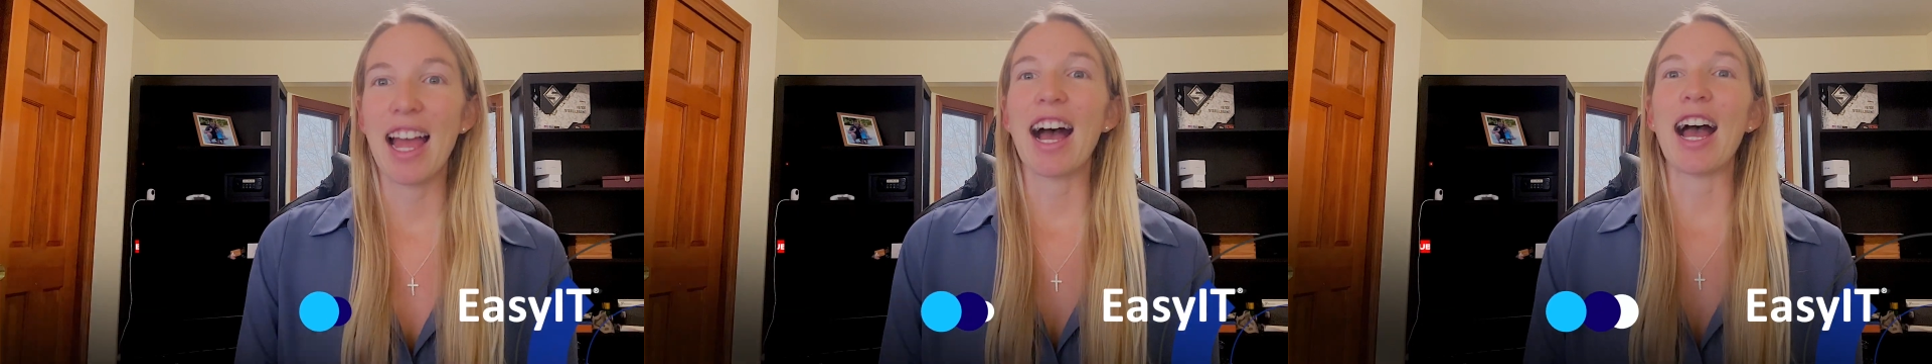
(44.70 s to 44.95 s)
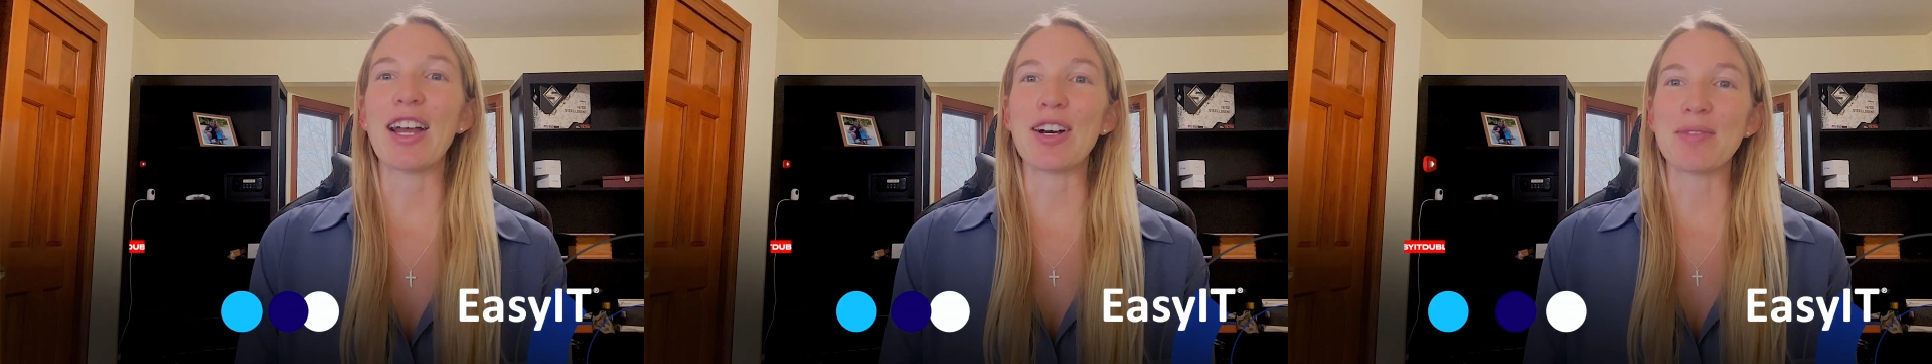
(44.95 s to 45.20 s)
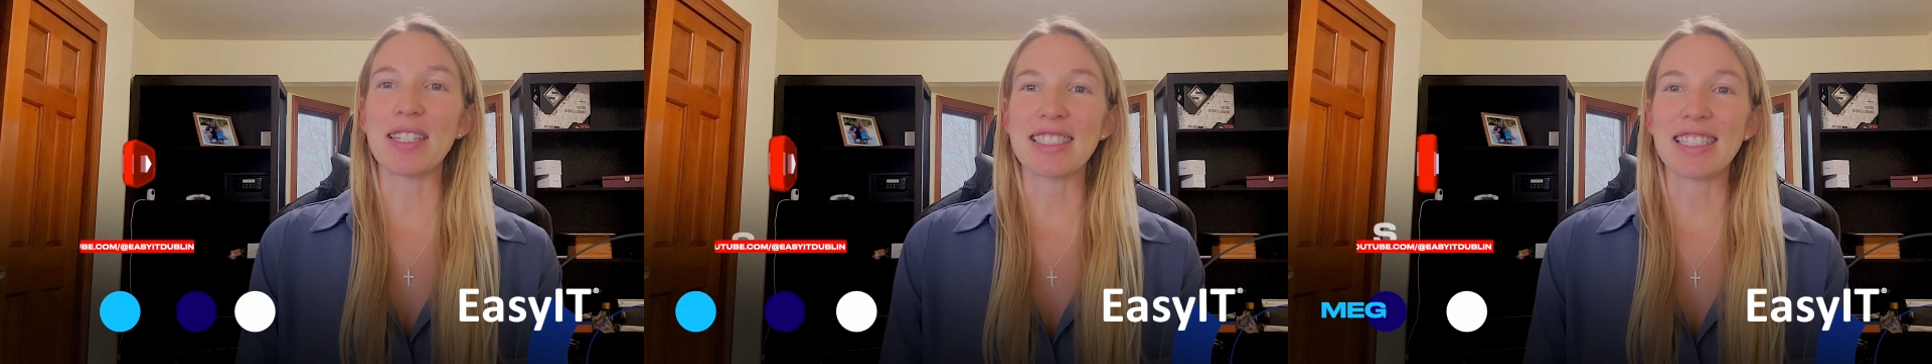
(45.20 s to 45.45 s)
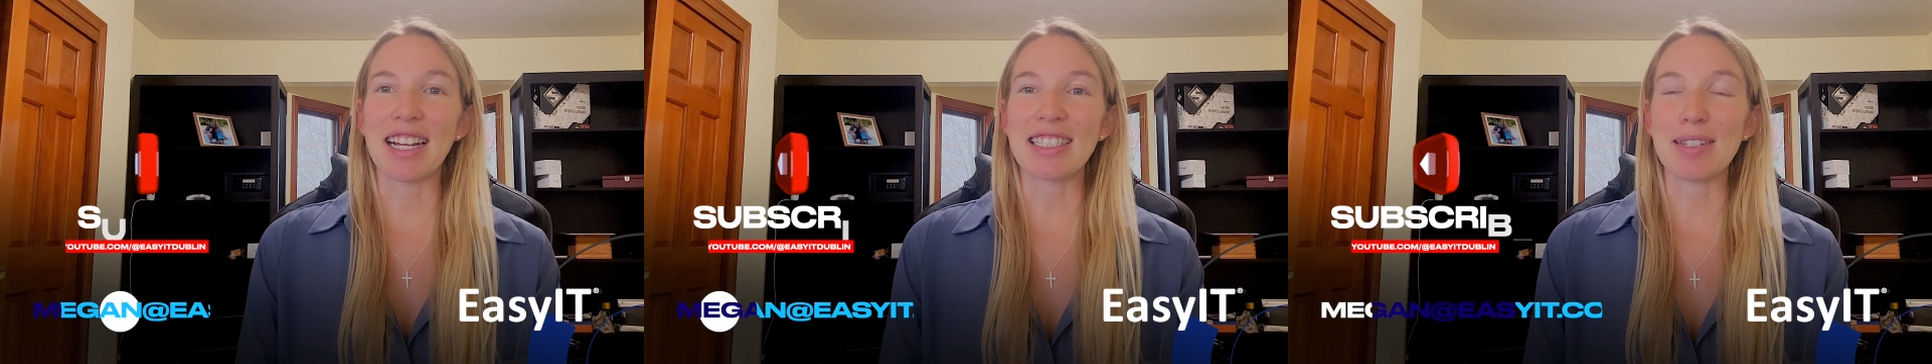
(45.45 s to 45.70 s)
I hope this
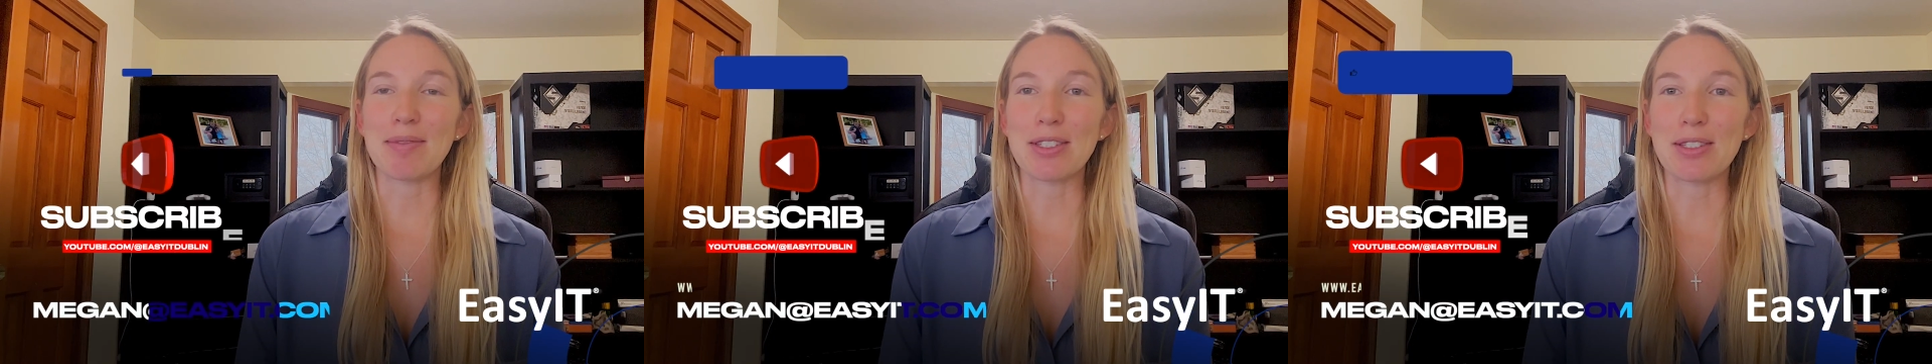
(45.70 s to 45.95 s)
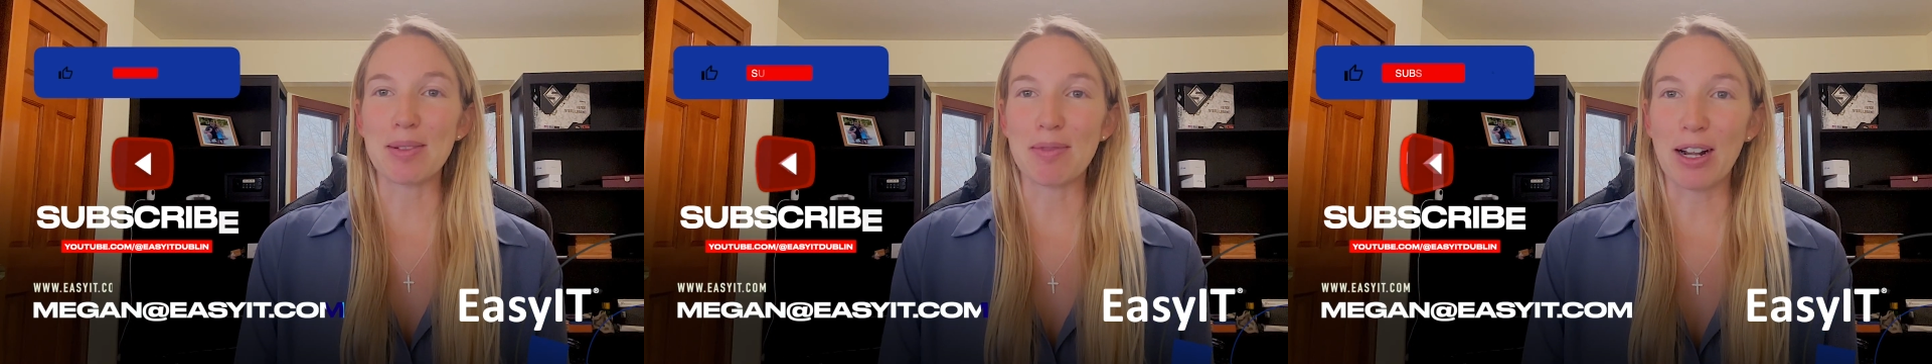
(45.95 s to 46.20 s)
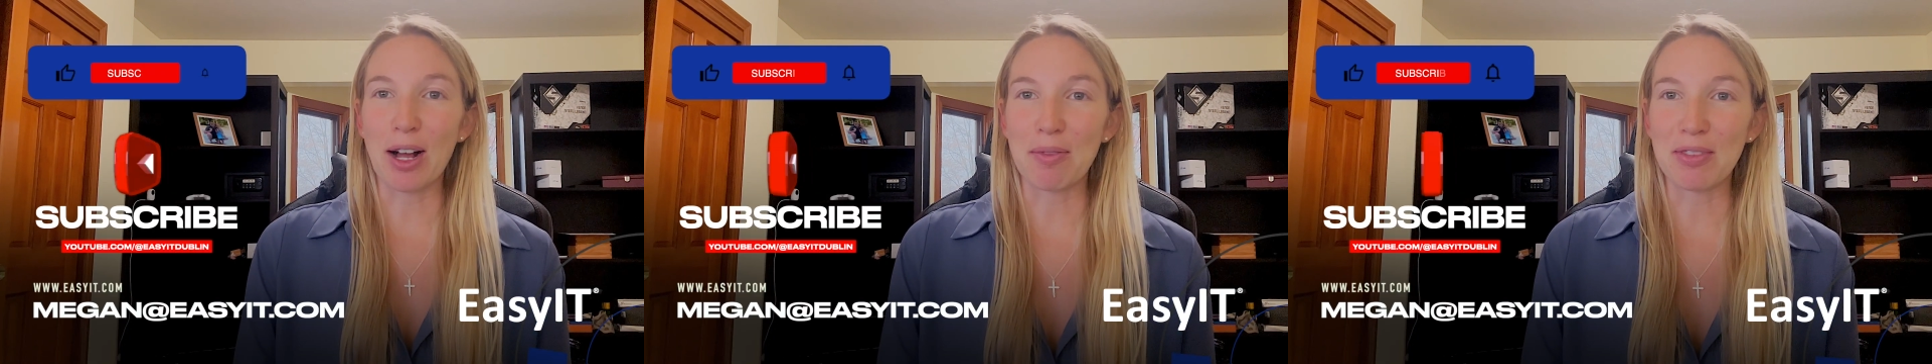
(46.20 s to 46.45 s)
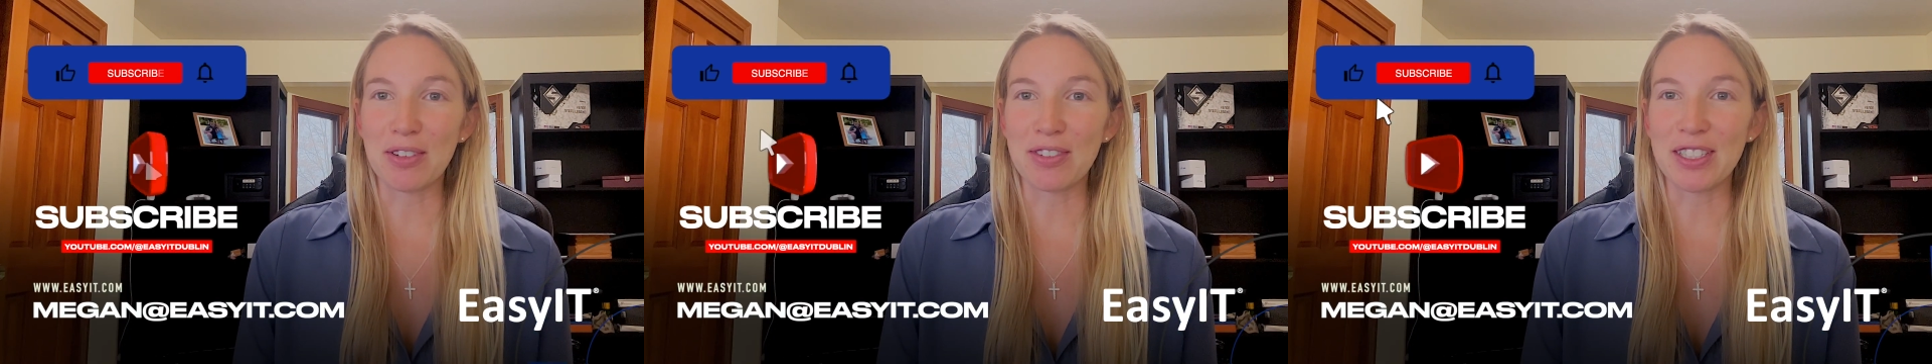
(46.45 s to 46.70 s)
tech tip is super
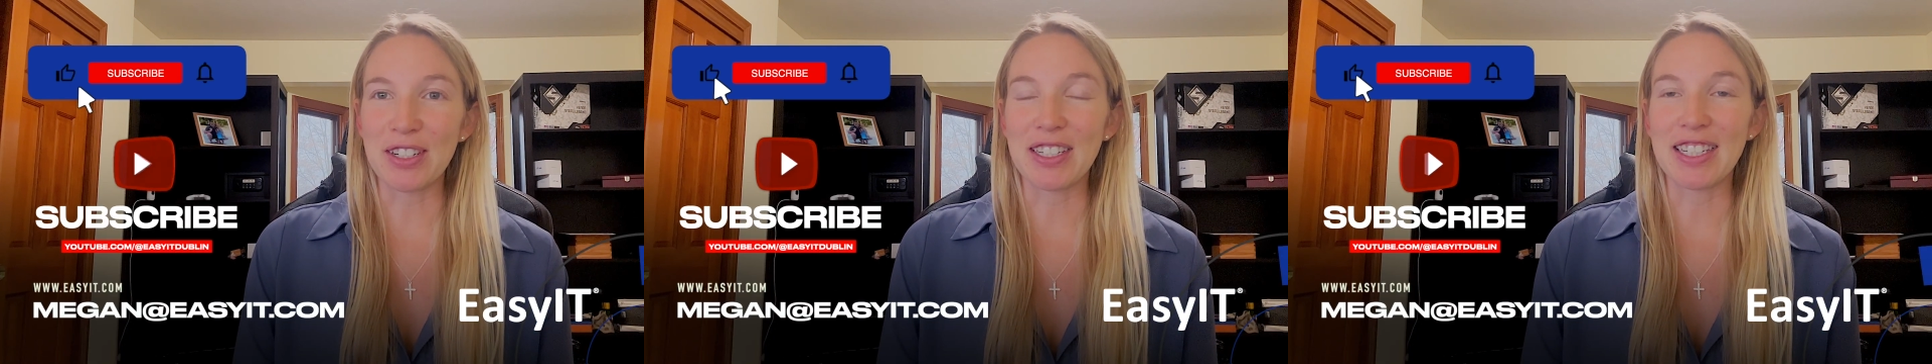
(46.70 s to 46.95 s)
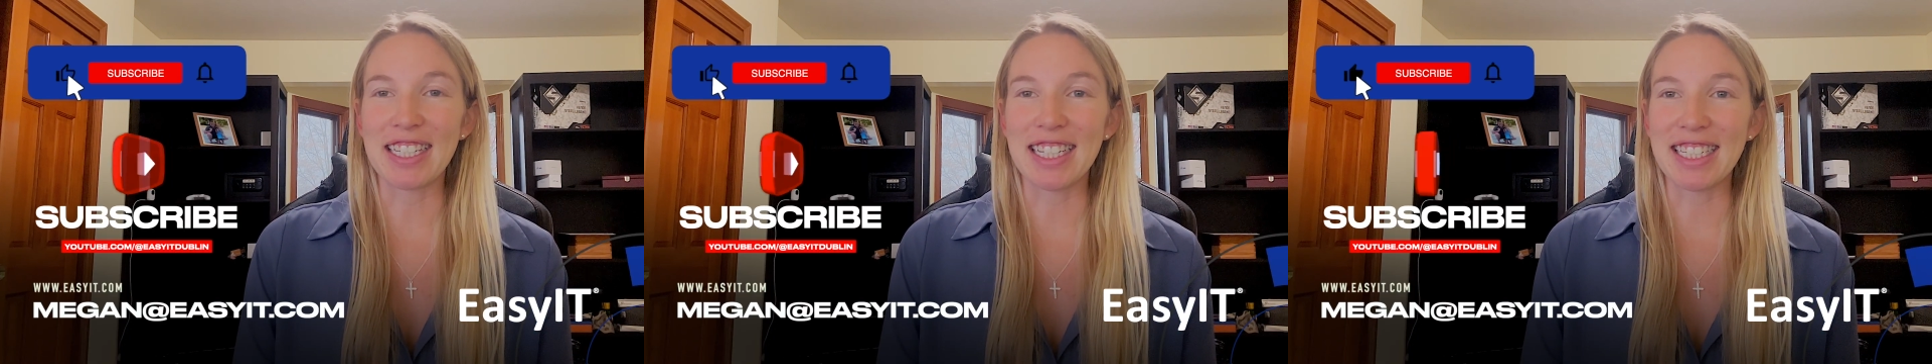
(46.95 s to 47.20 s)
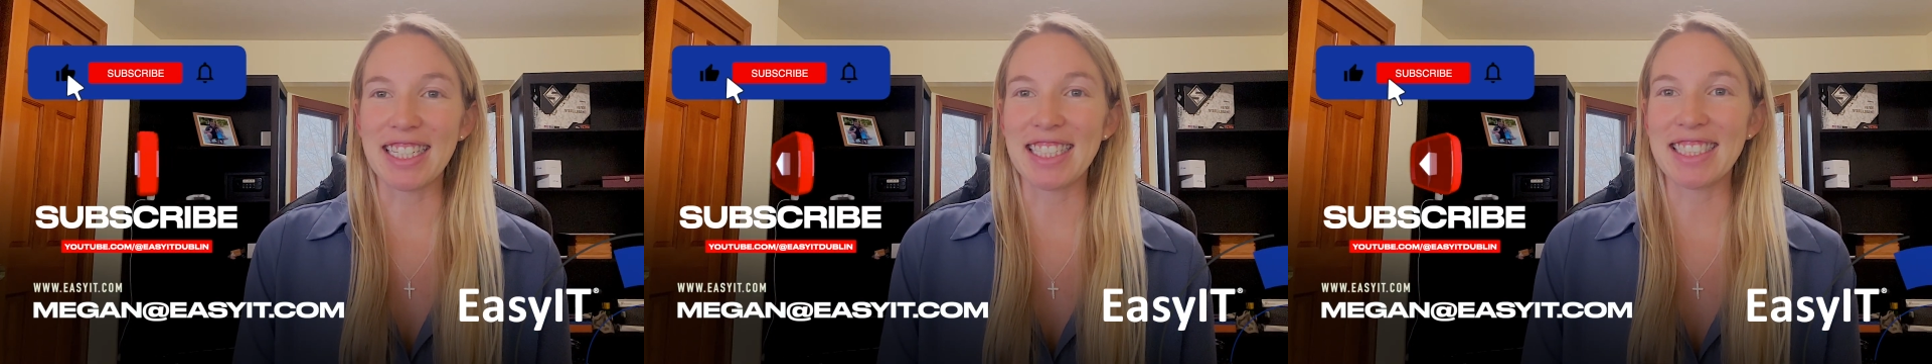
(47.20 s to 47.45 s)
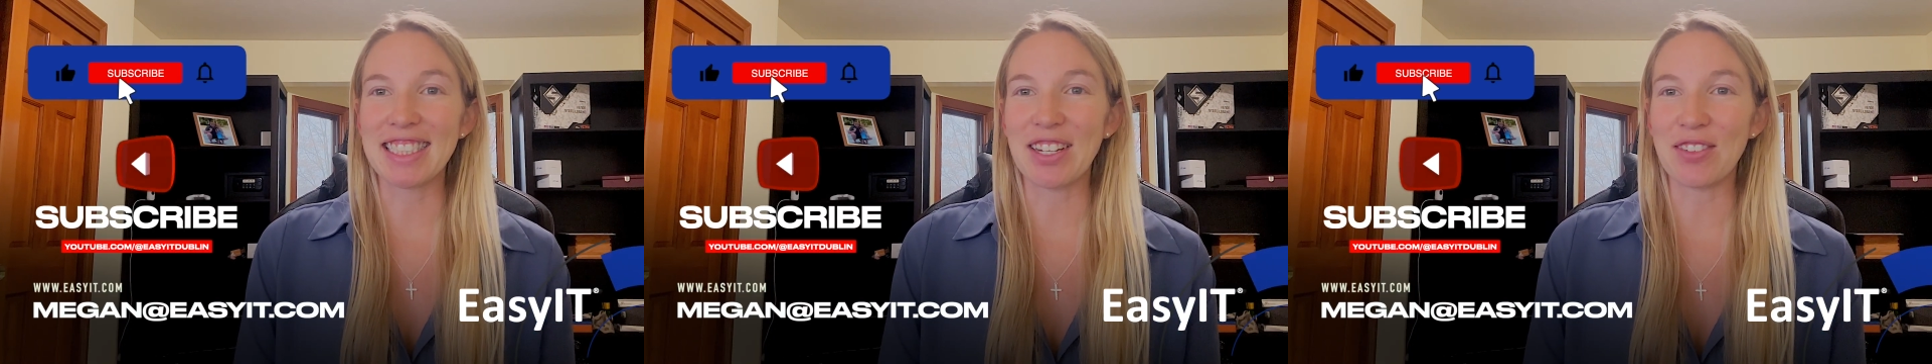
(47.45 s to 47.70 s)
helpful for your cooking
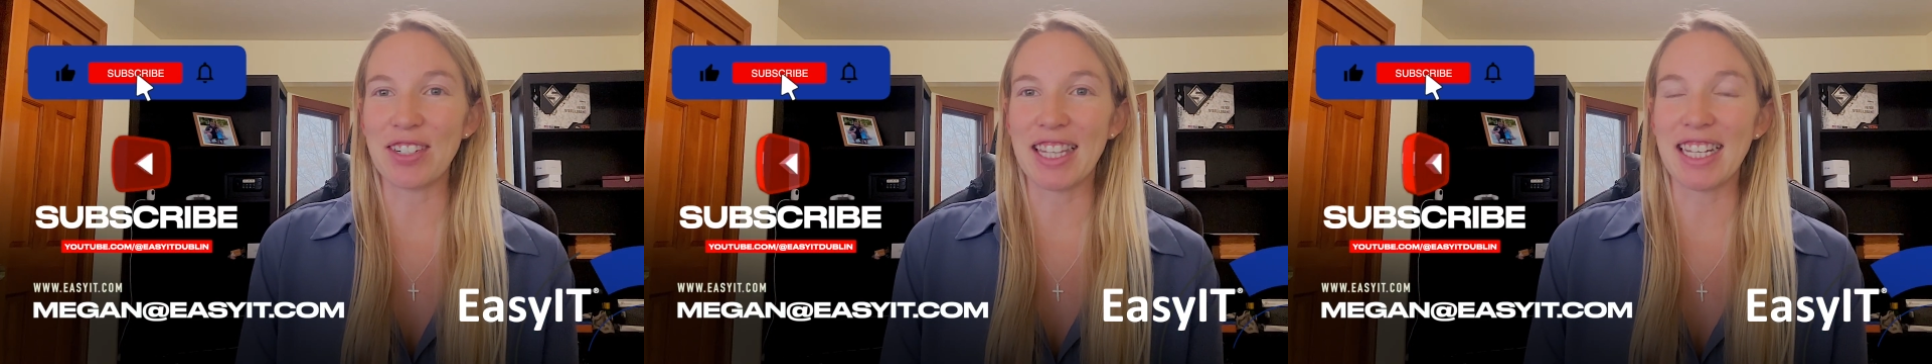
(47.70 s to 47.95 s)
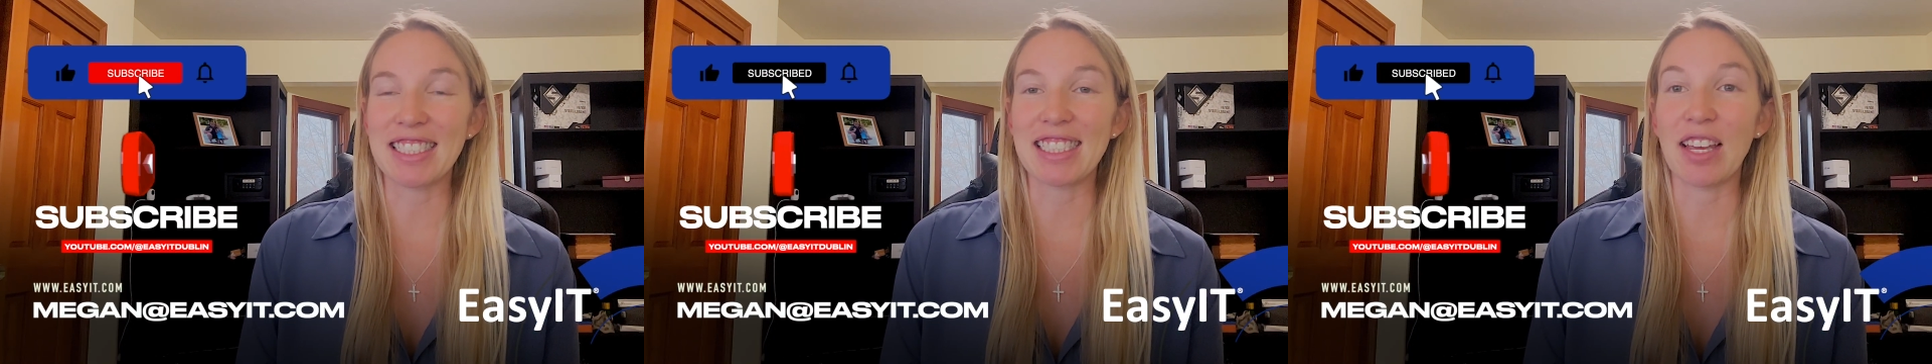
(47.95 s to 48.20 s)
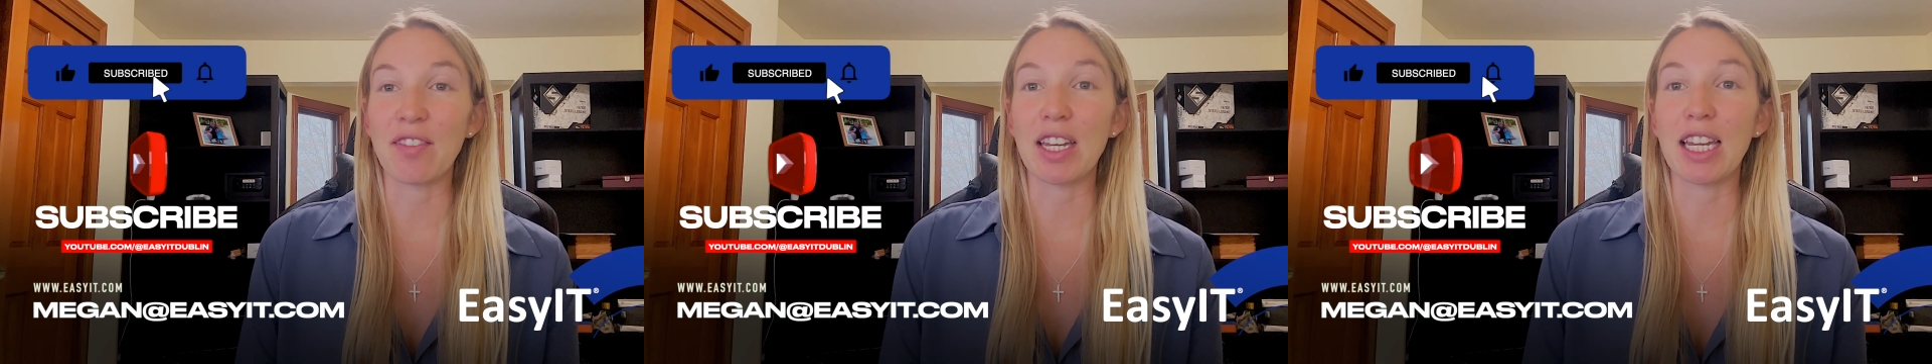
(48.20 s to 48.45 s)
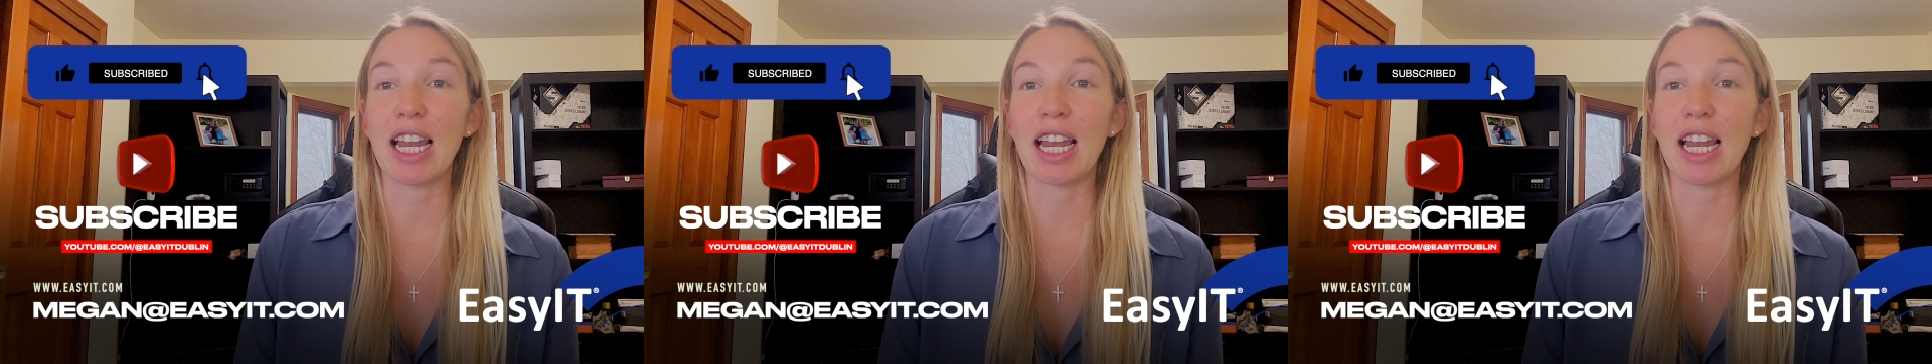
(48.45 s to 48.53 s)
needs over Thanksgiving,